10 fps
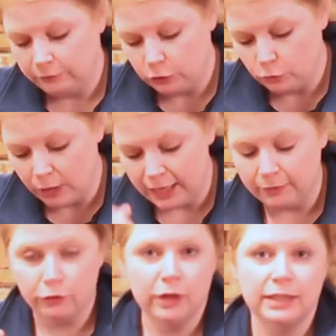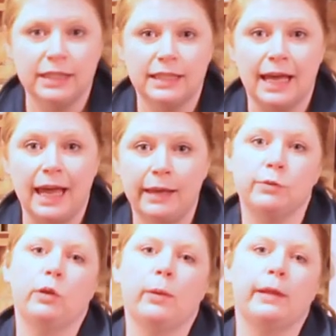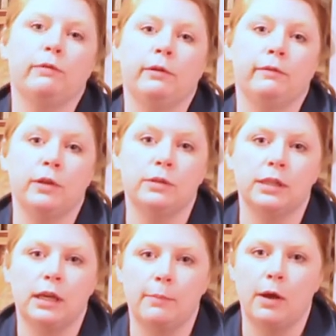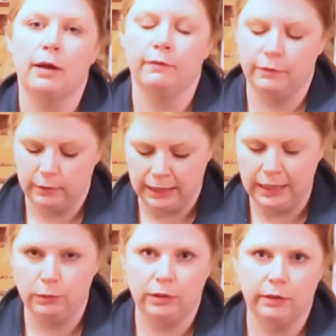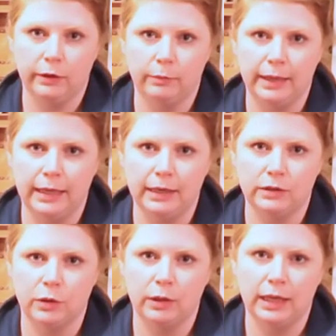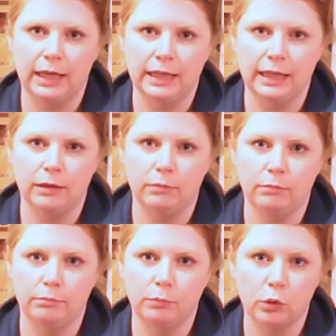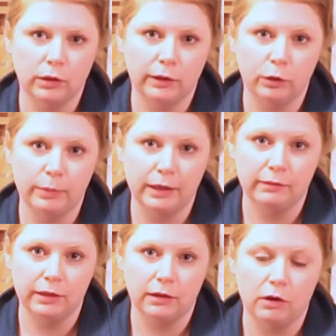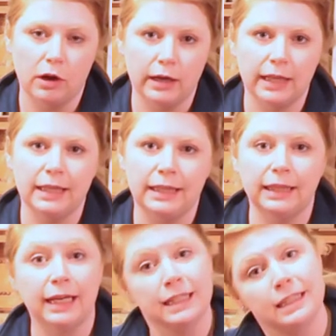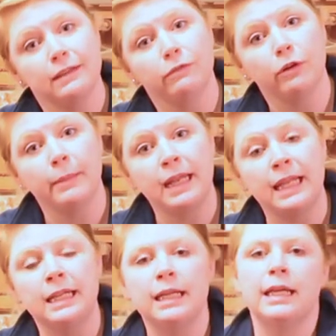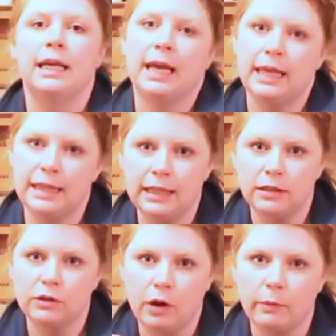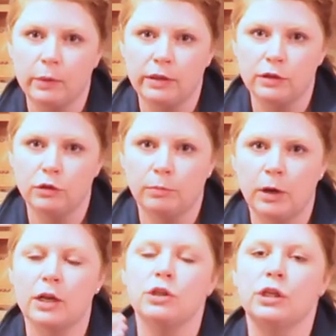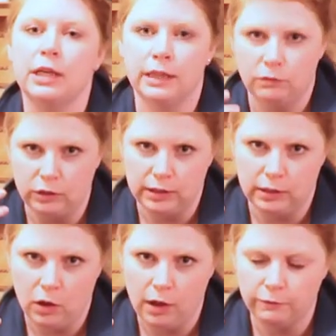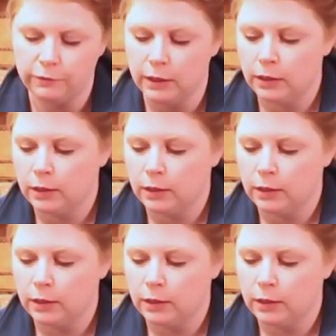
if you have crusties that absolutely refuse to come off, hit it with a little baking soda and then pour a little bit of vinegar on it and let it sit for a minute and then scrub it with a toothbrush and then rinse it off.